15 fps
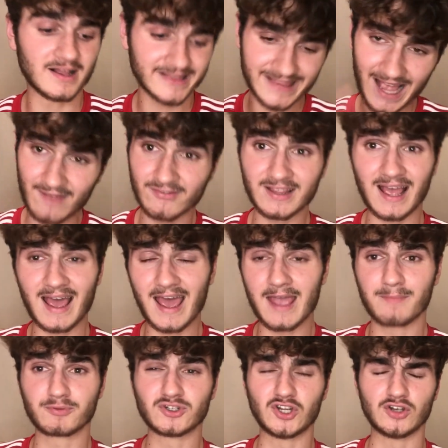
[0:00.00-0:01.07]
David De
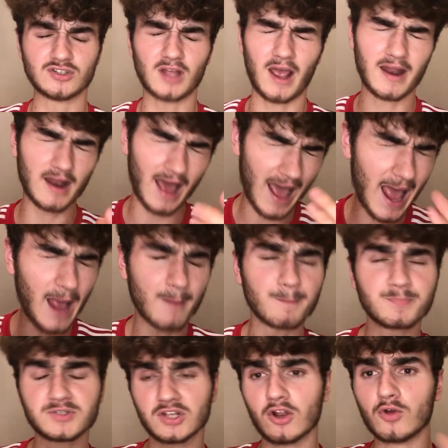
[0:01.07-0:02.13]
Gea produced an
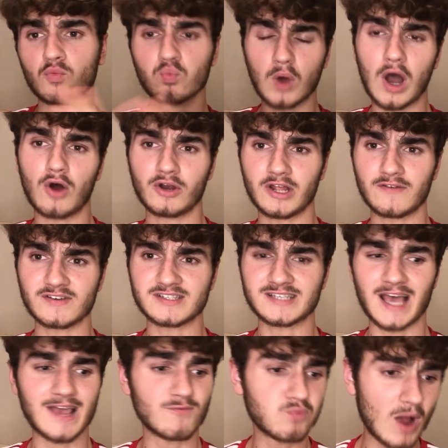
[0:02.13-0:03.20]
absolute worldie of a
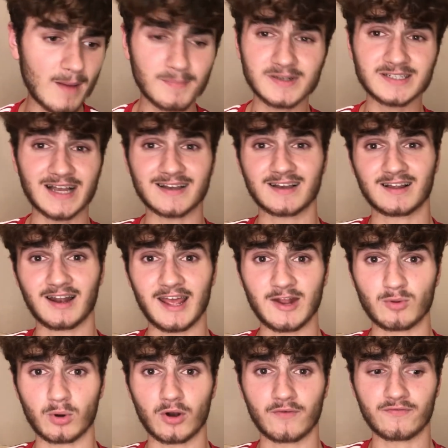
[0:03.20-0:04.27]
save. Wan-Bissaka cleared
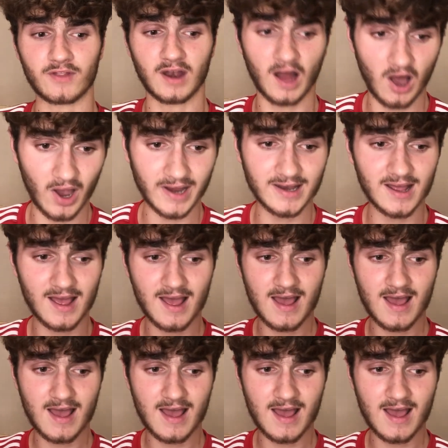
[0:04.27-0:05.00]
one off the line.